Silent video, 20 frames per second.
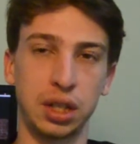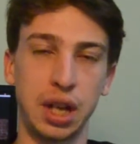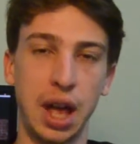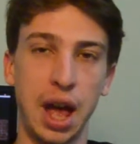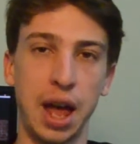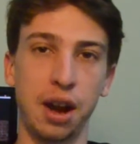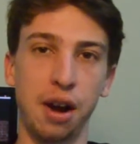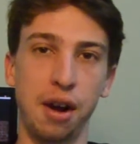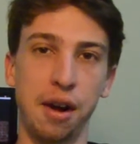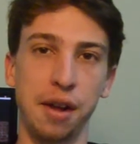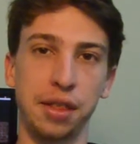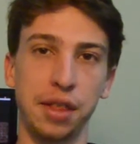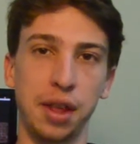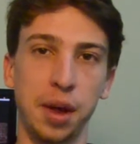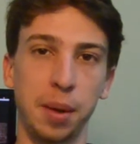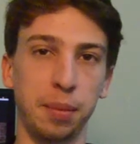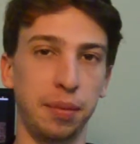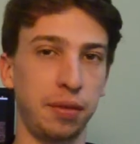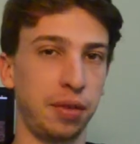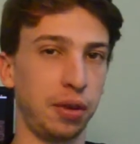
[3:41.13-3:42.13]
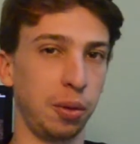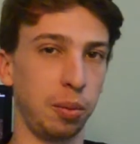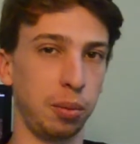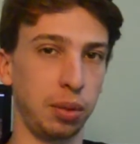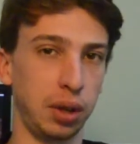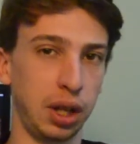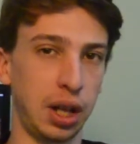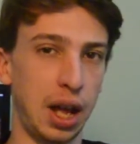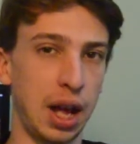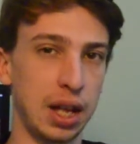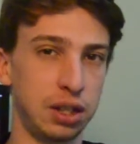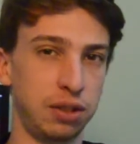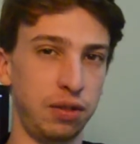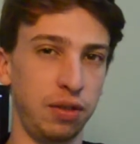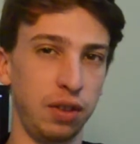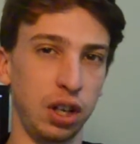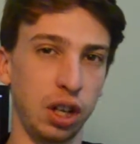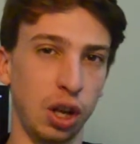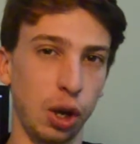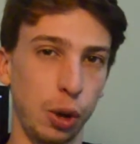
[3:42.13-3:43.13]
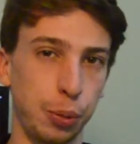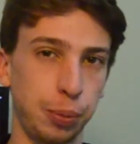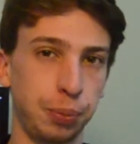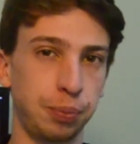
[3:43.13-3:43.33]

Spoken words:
data on them from the last video.